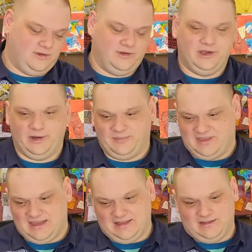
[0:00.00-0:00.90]
Nope,
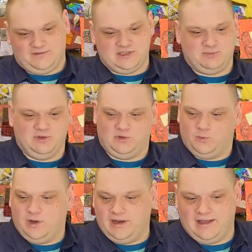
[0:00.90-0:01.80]
can't lift the spoon.
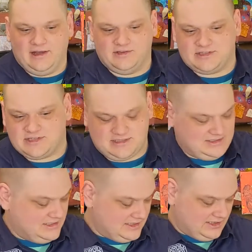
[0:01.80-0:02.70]
What else
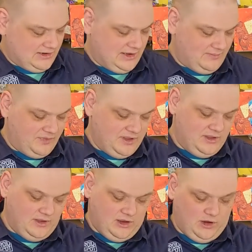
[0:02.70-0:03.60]
can I grab?
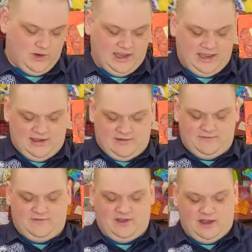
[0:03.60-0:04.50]
Oh, I
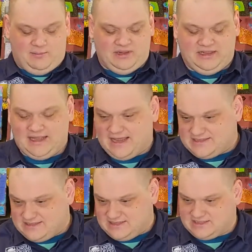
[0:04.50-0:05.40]
have a
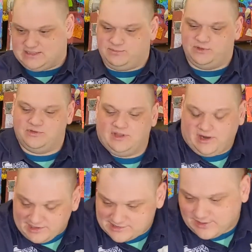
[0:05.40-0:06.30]
plastic spoon that
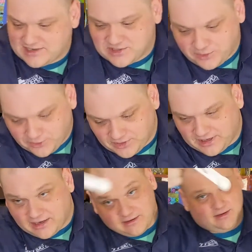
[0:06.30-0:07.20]
also has a hole in it.